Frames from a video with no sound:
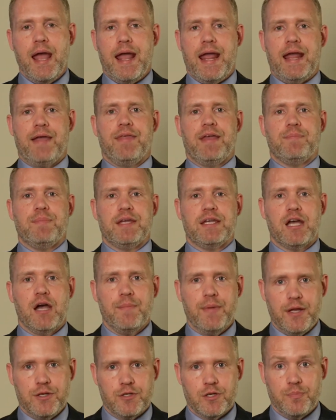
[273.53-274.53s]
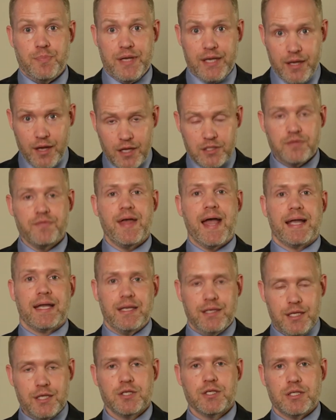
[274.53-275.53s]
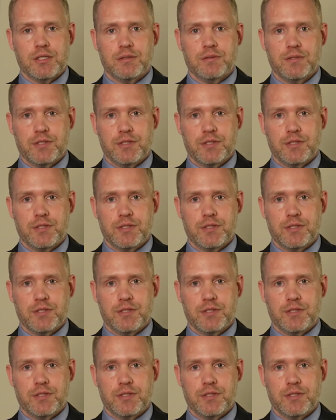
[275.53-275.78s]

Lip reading: And they become injured because of that condition.